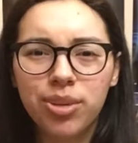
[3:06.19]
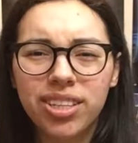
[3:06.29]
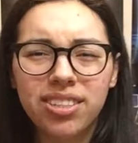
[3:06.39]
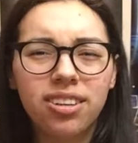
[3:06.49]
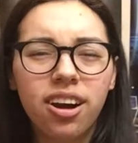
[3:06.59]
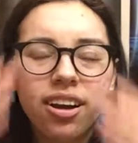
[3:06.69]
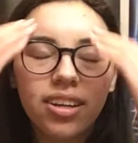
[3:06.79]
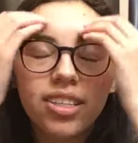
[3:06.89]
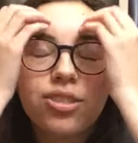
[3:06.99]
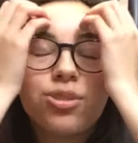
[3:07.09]
because god,
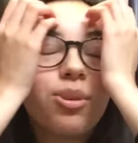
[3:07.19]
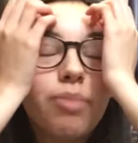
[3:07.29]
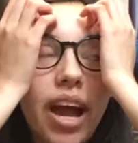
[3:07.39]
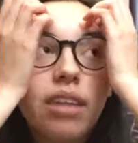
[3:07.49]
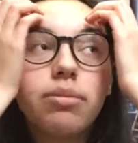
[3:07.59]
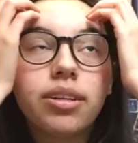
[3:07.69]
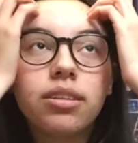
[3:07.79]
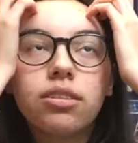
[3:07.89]
it's so bad, but I